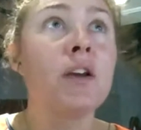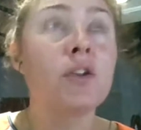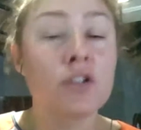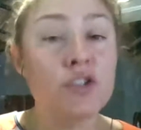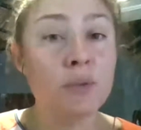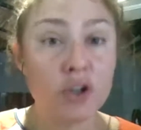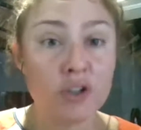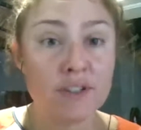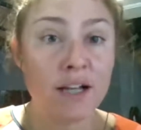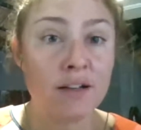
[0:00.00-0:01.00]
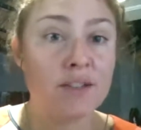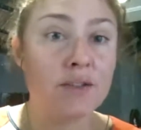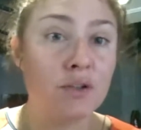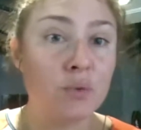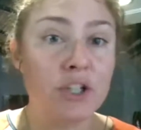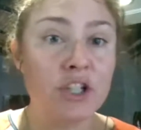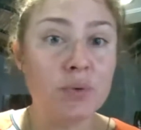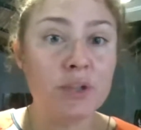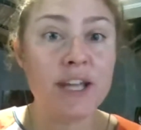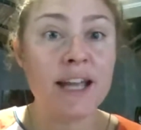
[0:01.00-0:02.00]
Consumer Goods Council,
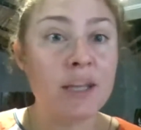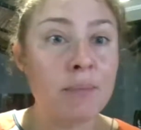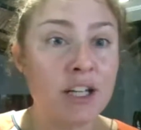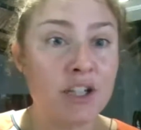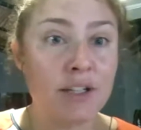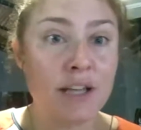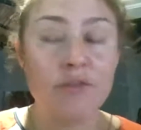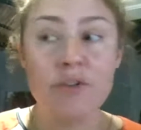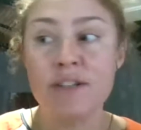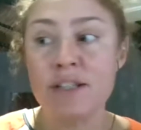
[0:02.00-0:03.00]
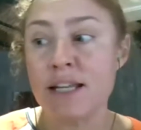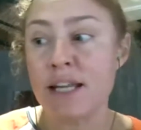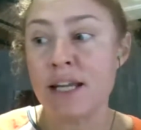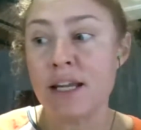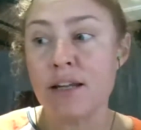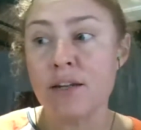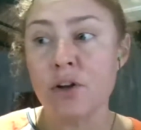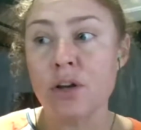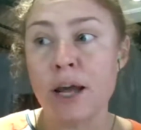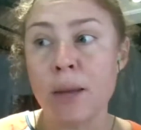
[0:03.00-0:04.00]
which Andy mentioned, have recently
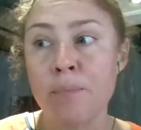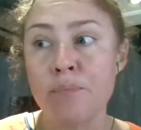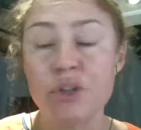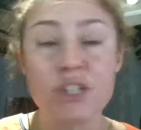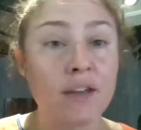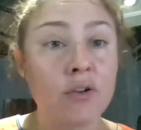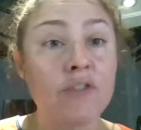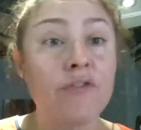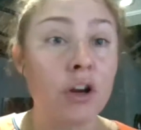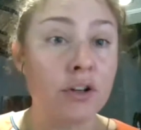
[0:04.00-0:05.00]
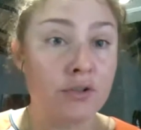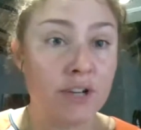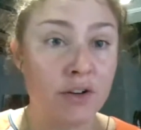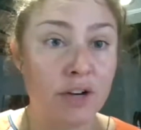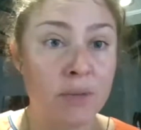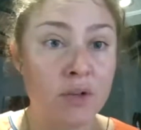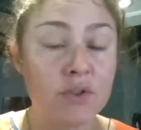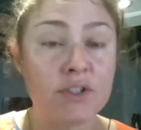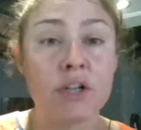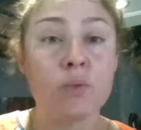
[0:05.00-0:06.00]
put together a voluntary agreement,
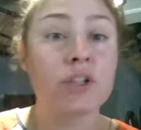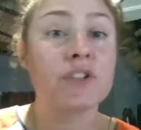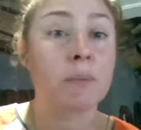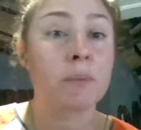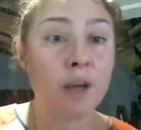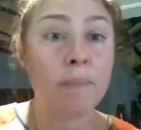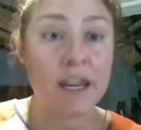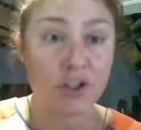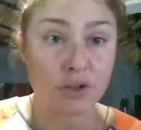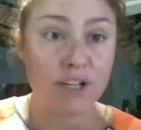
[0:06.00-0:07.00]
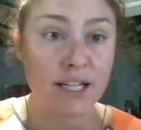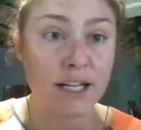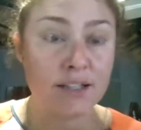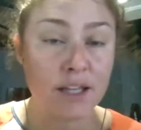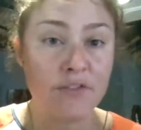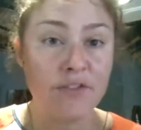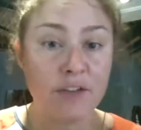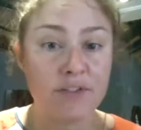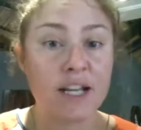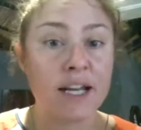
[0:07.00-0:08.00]
which some of our major retailers have
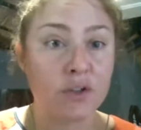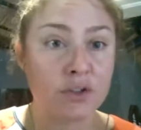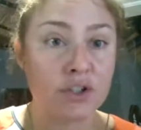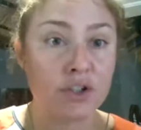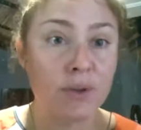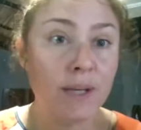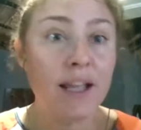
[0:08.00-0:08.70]
signed on to.